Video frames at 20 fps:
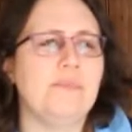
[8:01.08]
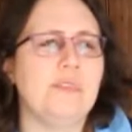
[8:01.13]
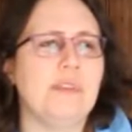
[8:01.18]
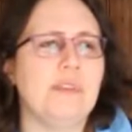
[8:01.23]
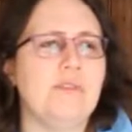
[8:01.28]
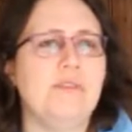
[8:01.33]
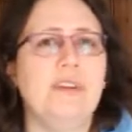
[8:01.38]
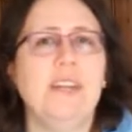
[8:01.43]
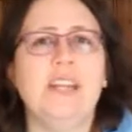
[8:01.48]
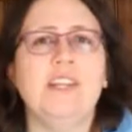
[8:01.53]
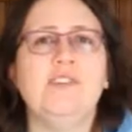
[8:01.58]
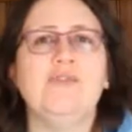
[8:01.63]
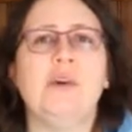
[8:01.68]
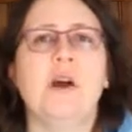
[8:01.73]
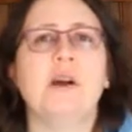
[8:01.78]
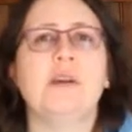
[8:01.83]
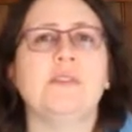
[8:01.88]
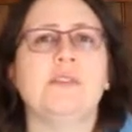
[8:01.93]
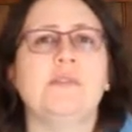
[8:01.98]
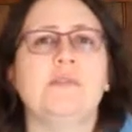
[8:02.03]
create
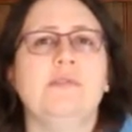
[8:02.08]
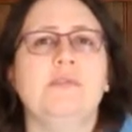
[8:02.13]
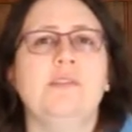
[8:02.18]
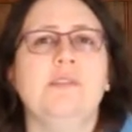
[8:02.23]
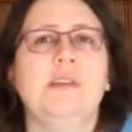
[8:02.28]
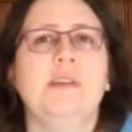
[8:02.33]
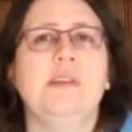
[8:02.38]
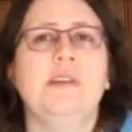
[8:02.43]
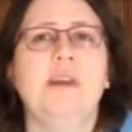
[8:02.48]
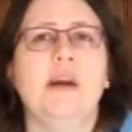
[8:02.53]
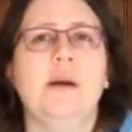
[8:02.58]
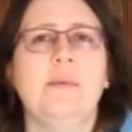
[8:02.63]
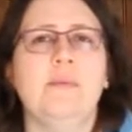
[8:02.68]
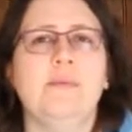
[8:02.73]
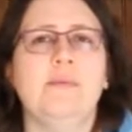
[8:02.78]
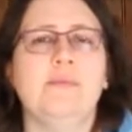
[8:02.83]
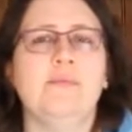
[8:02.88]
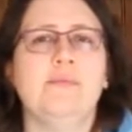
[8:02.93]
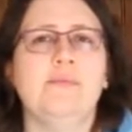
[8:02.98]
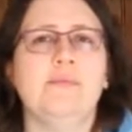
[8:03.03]
drugs. She
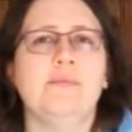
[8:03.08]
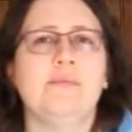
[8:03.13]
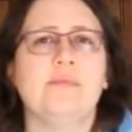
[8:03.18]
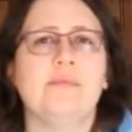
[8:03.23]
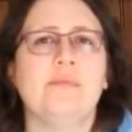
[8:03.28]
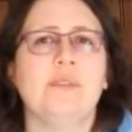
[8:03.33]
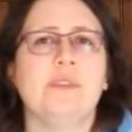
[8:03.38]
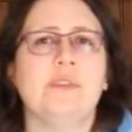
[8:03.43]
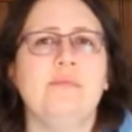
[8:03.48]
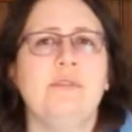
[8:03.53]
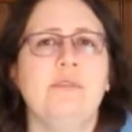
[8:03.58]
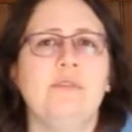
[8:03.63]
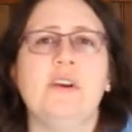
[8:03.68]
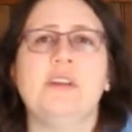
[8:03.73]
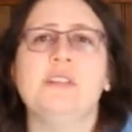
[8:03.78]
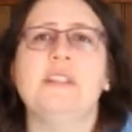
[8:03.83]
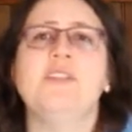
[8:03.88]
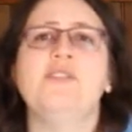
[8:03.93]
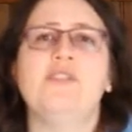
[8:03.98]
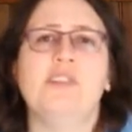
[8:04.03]

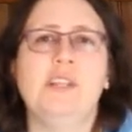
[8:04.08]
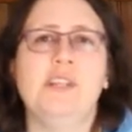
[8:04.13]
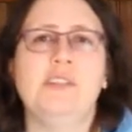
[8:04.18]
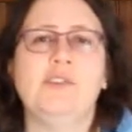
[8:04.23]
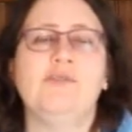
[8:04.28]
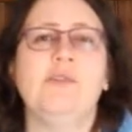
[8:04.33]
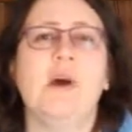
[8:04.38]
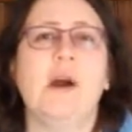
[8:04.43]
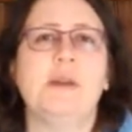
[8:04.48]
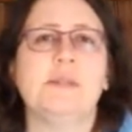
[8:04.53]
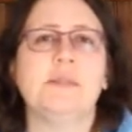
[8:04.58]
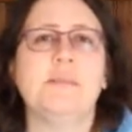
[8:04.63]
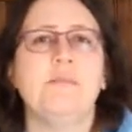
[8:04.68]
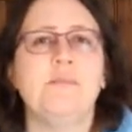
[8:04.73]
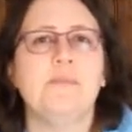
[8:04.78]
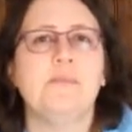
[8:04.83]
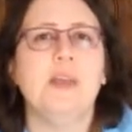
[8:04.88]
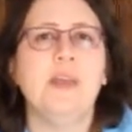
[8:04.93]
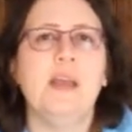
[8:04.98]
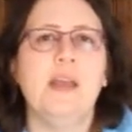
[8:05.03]
reverse engineers drugs
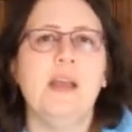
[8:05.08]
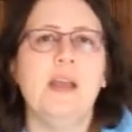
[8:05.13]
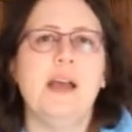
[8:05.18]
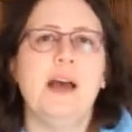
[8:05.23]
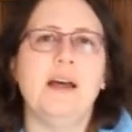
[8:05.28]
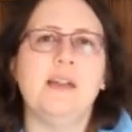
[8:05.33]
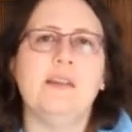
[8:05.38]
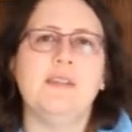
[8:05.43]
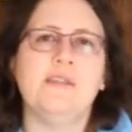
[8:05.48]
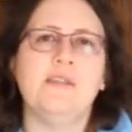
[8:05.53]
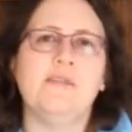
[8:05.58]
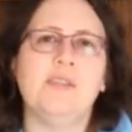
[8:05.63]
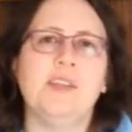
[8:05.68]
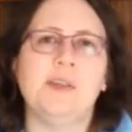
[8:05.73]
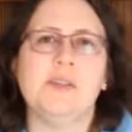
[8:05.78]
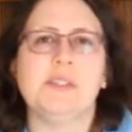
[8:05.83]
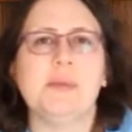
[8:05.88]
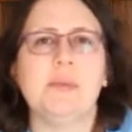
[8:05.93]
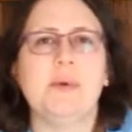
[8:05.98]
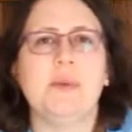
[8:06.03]
and
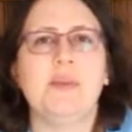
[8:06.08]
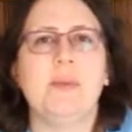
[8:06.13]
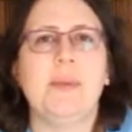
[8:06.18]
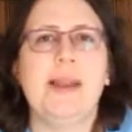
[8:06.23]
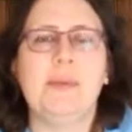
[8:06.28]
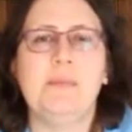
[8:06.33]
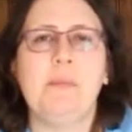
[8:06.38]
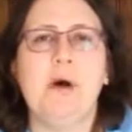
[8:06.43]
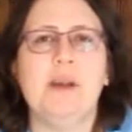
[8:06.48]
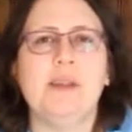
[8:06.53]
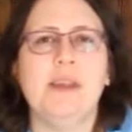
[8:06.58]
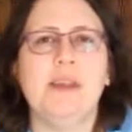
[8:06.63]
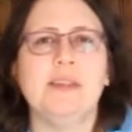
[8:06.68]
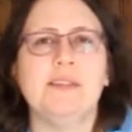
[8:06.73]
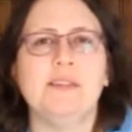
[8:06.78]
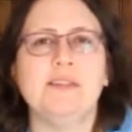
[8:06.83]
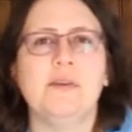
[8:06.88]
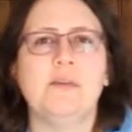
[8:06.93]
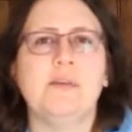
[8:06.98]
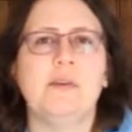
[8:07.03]
sells them on the black market
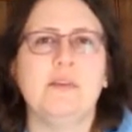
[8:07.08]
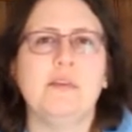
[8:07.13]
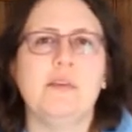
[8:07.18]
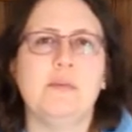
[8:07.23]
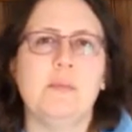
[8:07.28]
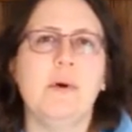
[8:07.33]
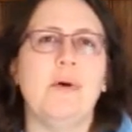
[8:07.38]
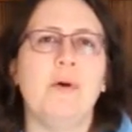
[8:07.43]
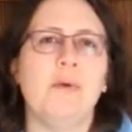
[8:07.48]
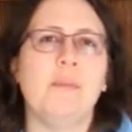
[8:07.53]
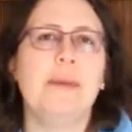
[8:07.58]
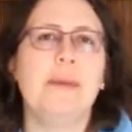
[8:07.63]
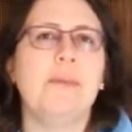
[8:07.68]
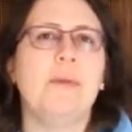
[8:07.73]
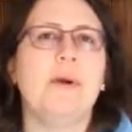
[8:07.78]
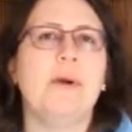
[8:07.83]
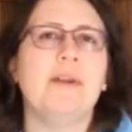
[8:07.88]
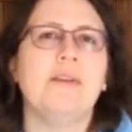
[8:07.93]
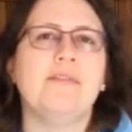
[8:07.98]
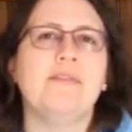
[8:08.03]
so that the poorer people
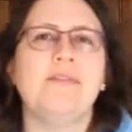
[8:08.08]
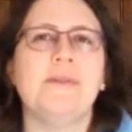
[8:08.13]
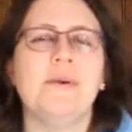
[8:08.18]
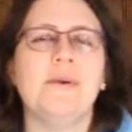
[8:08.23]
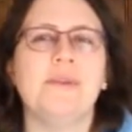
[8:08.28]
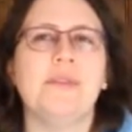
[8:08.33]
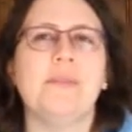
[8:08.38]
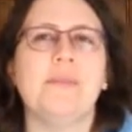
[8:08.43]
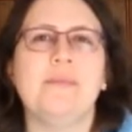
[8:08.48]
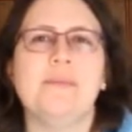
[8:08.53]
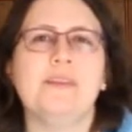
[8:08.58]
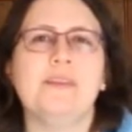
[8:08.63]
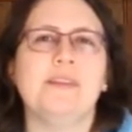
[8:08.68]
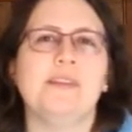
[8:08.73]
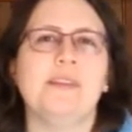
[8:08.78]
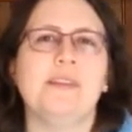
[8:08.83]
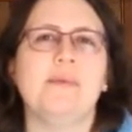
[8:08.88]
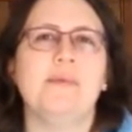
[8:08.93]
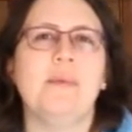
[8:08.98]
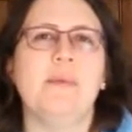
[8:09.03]
can afford them, because
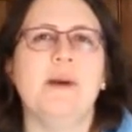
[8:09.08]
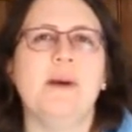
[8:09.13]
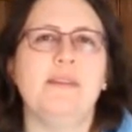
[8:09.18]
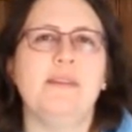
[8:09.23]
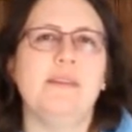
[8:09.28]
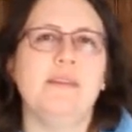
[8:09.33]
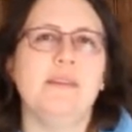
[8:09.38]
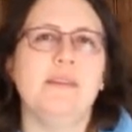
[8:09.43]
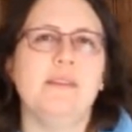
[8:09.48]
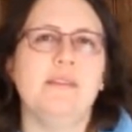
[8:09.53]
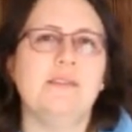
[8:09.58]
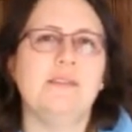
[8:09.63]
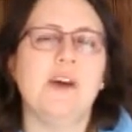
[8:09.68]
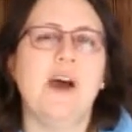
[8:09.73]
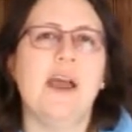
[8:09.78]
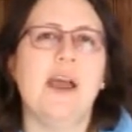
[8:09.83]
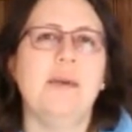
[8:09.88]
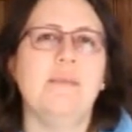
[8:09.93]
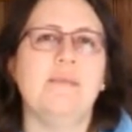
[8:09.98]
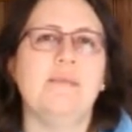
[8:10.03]
at the
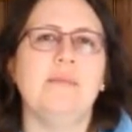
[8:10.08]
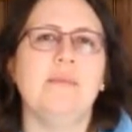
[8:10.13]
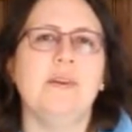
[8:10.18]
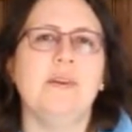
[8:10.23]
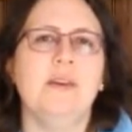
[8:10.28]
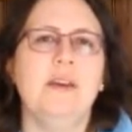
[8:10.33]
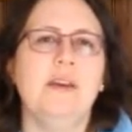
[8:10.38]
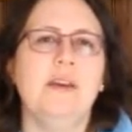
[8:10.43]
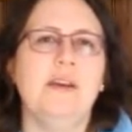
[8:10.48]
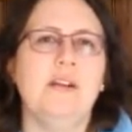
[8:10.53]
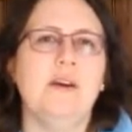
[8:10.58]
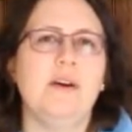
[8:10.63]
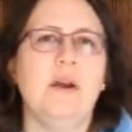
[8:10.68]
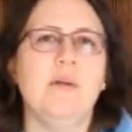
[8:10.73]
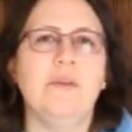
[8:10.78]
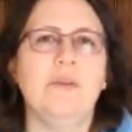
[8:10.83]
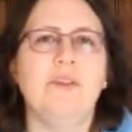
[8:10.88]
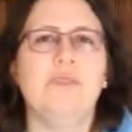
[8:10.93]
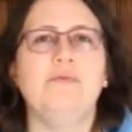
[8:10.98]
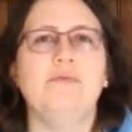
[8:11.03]
time
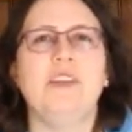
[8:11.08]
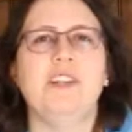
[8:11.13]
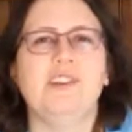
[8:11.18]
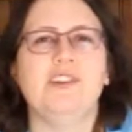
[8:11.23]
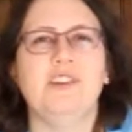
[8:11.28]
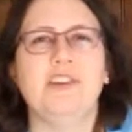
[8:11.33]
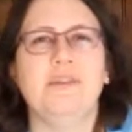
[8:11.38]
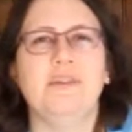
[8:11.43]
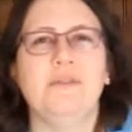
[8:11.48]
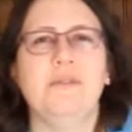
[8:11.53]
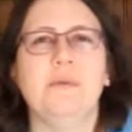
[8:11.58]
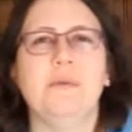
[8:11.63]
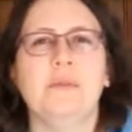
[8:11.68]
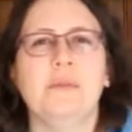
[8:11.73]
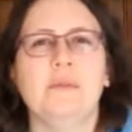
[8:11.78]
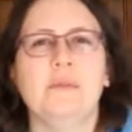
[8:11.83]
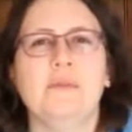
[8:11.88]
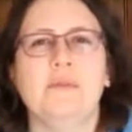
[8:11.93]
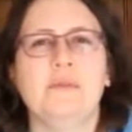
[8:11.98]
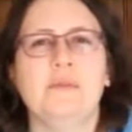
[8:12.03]
only the rich can afford
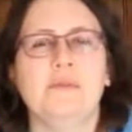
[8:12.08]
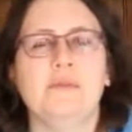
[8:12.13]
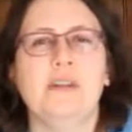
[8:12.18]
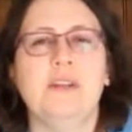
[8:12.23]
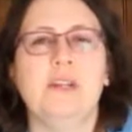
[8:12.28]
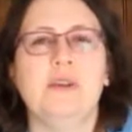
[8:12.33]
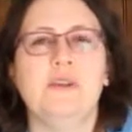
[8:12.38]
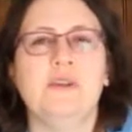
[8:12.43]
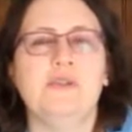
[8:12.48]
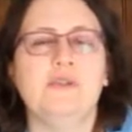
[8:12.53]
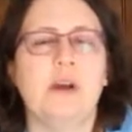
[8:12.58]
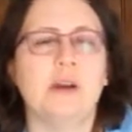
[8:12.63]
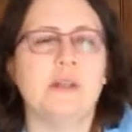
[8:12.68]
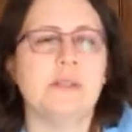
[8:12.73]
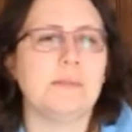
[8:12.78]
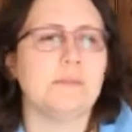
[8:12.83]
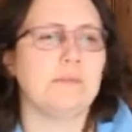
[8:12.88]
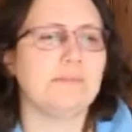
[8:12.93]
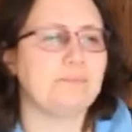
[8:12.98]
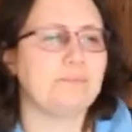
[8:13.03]
the really good drugs.